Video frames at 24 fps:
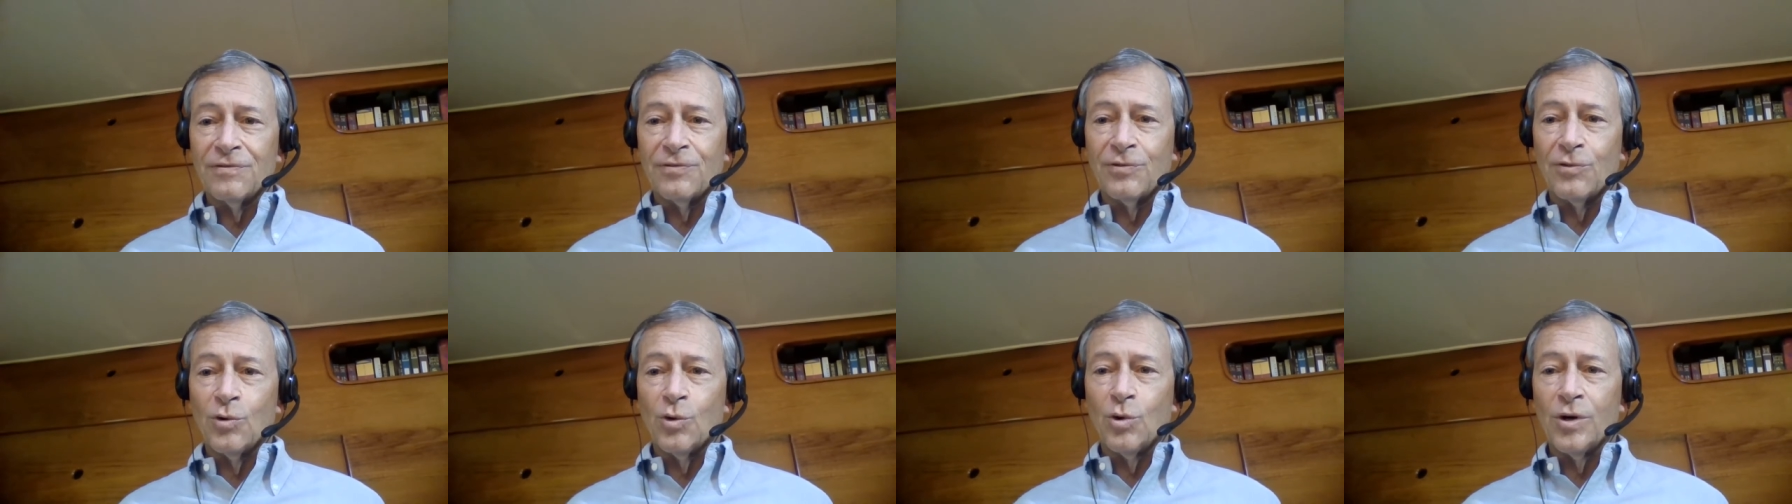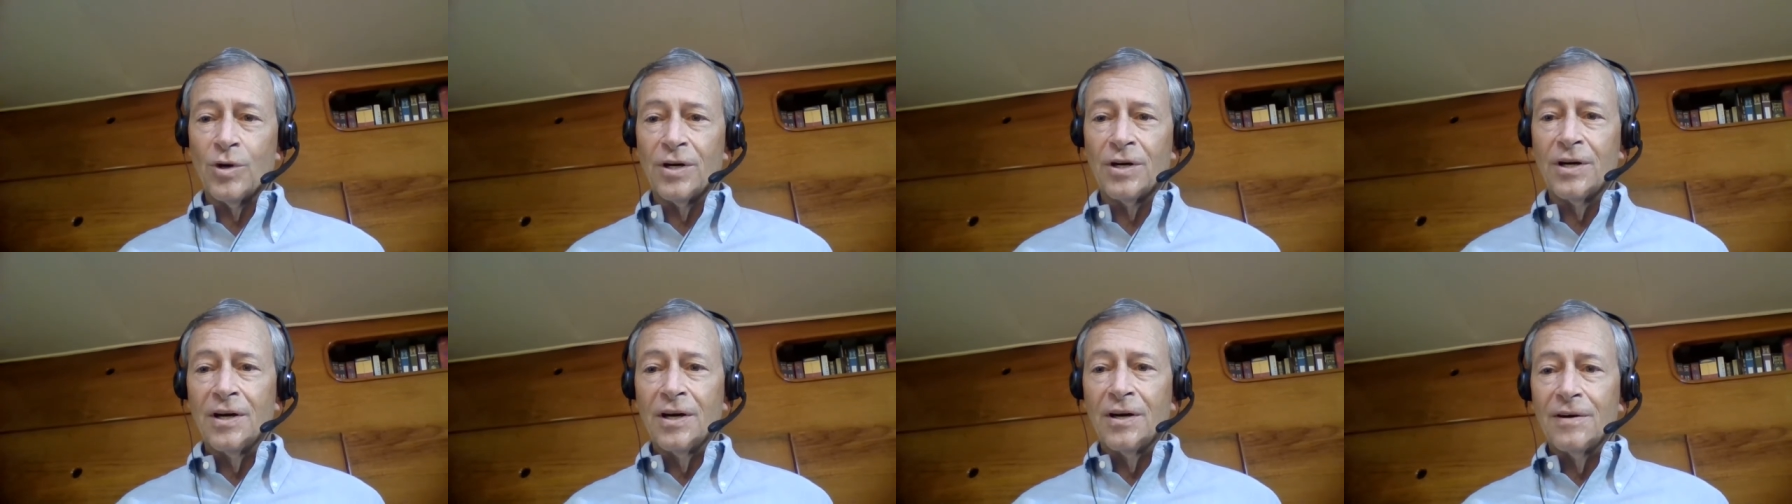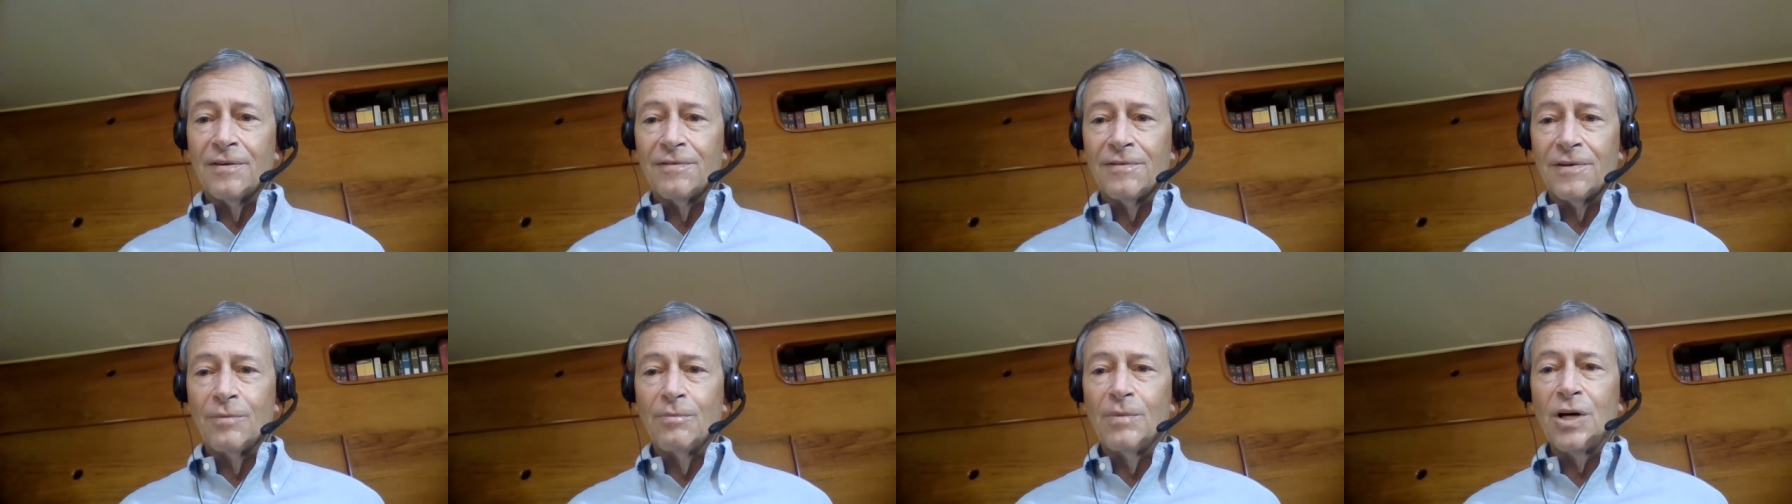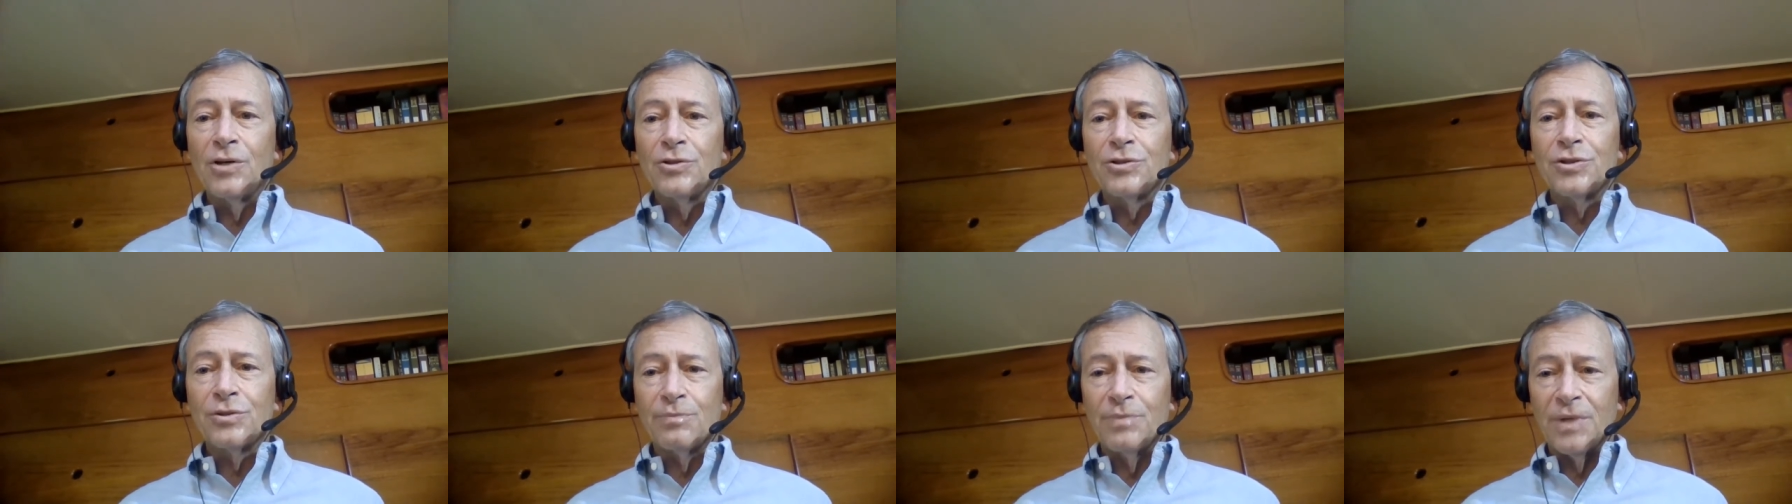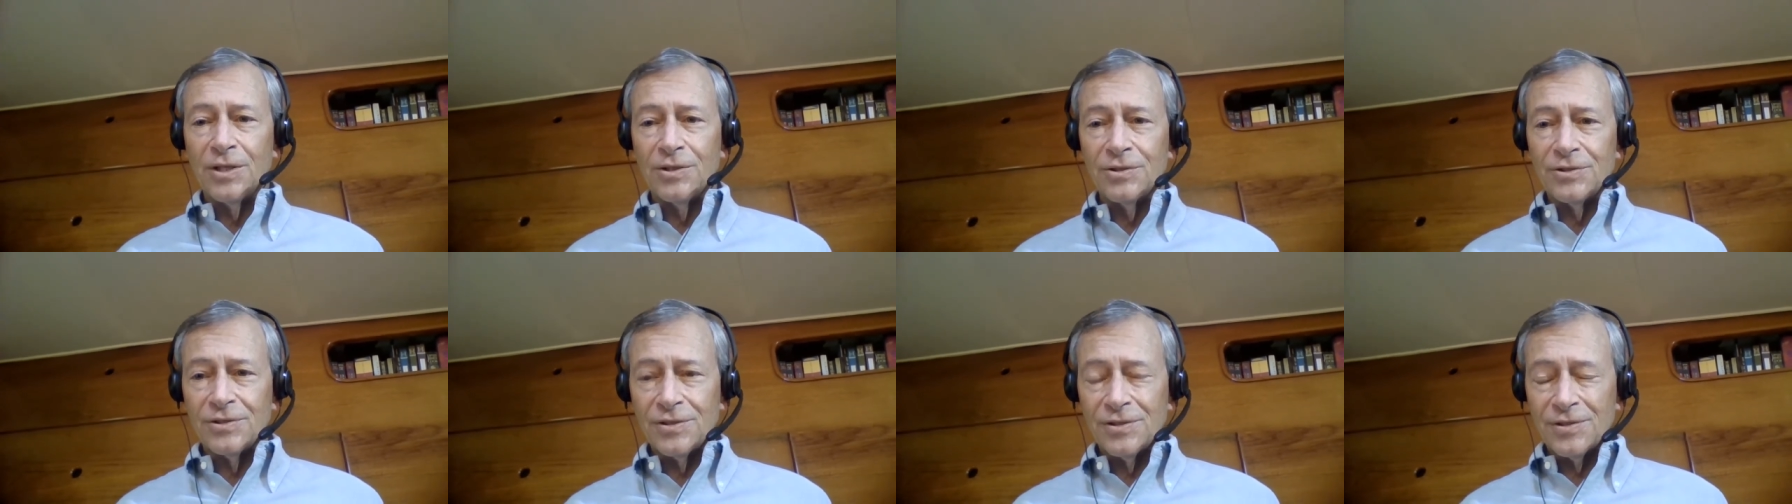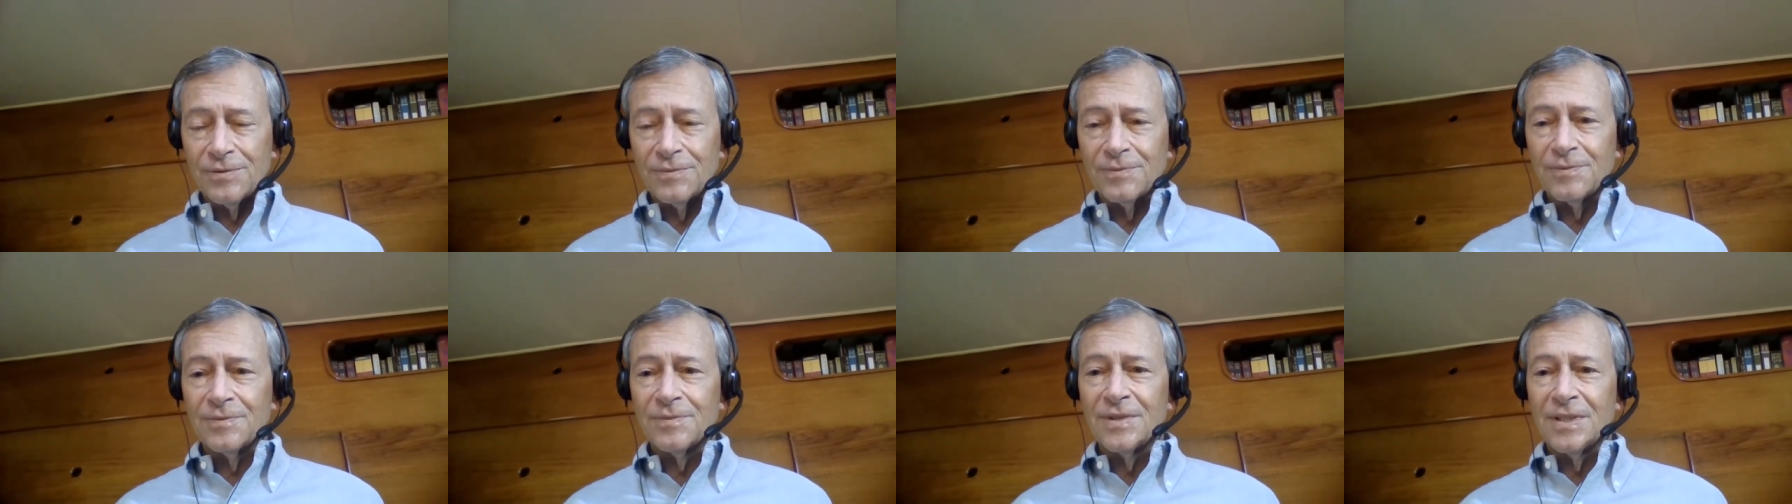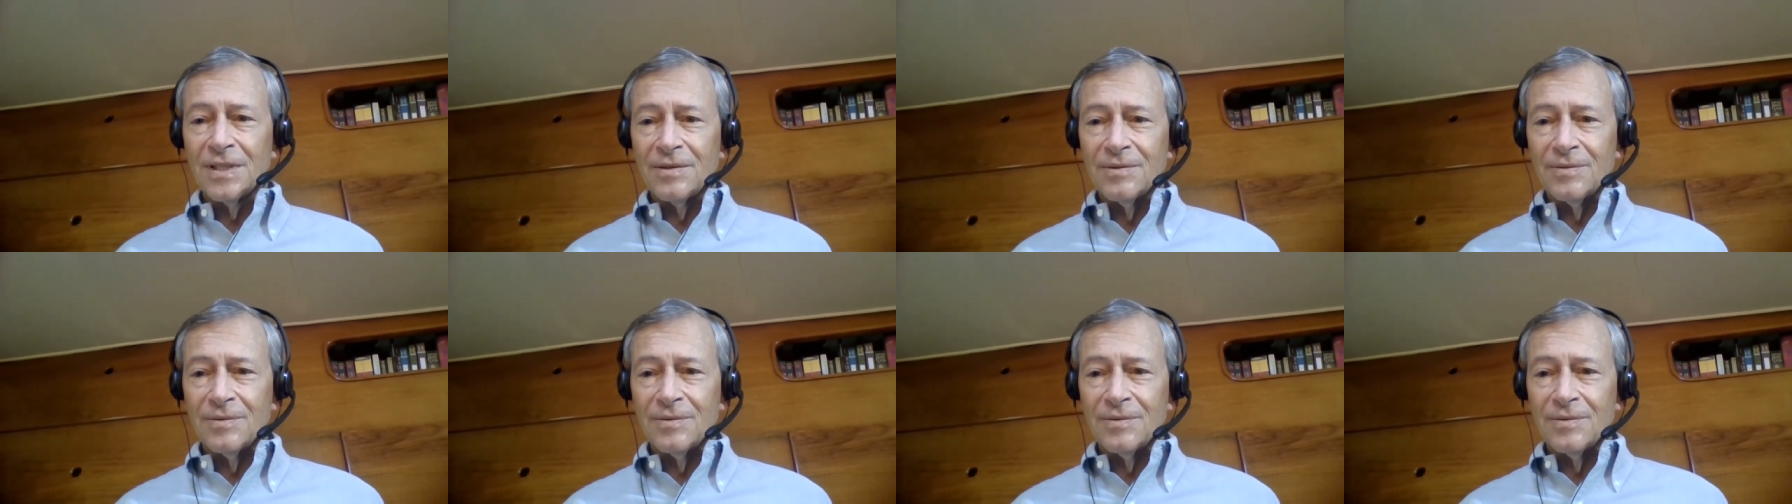for most boats,